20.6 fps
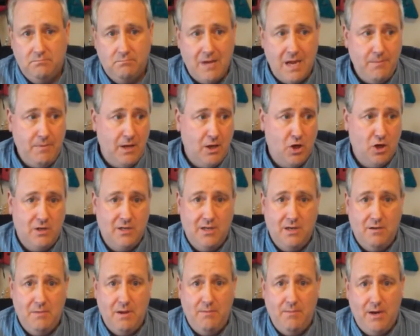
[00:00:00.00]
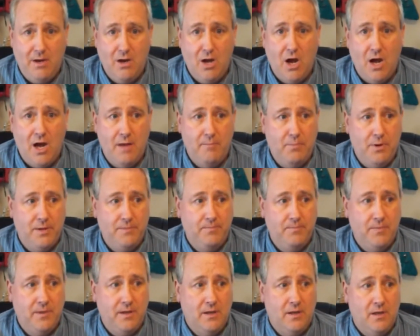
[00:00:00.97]
maybe a good tenant, maybe not,
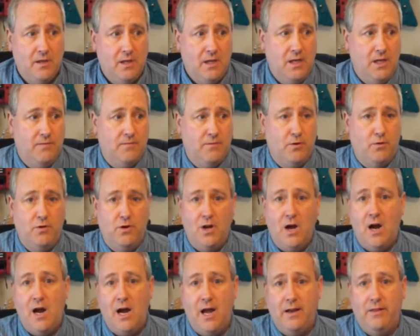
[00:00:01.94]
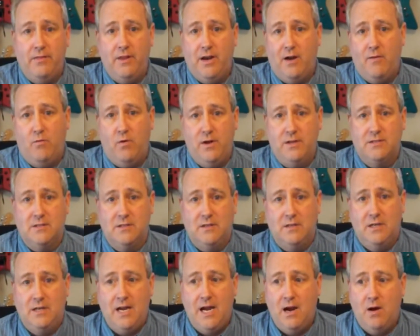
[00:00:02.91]
but if they're not, then I've
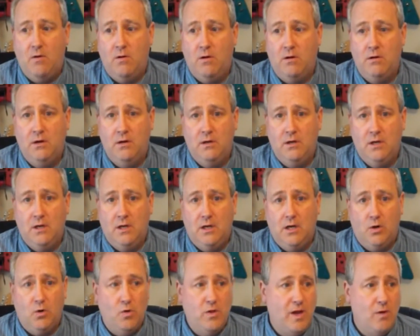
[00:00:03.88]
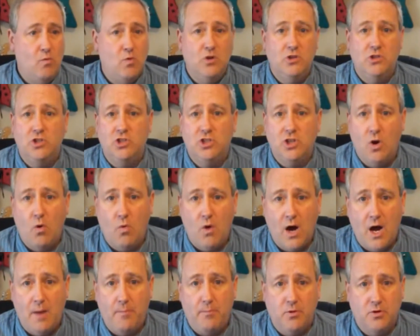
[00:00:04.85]
wasted an hour or they wouldn't show
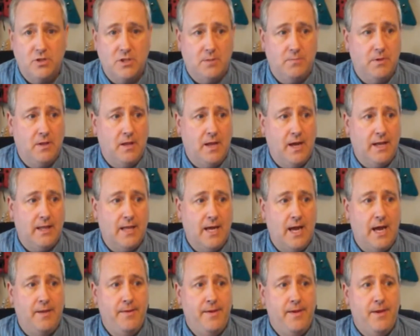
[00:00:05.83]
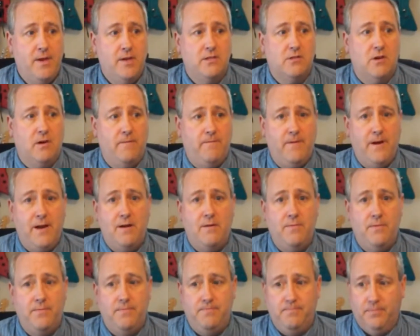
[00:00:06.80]
up or something like that. So I
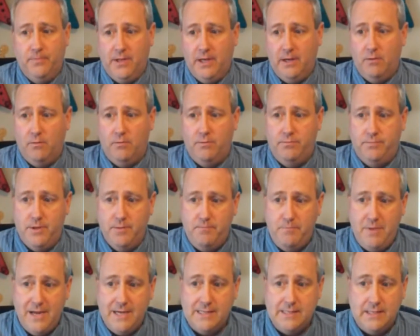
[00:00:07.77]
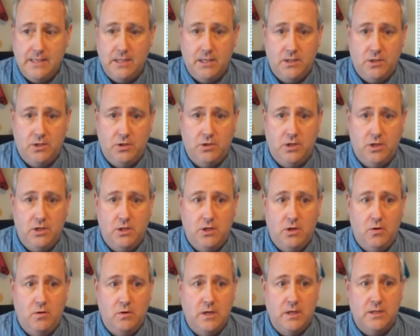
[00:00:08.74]
found that the best thing that you can
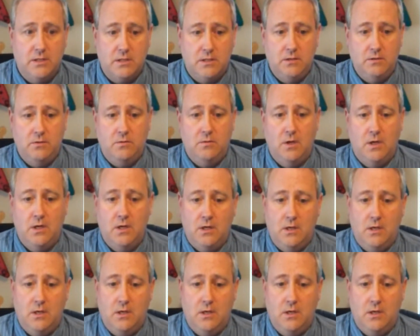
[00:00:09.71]
do is to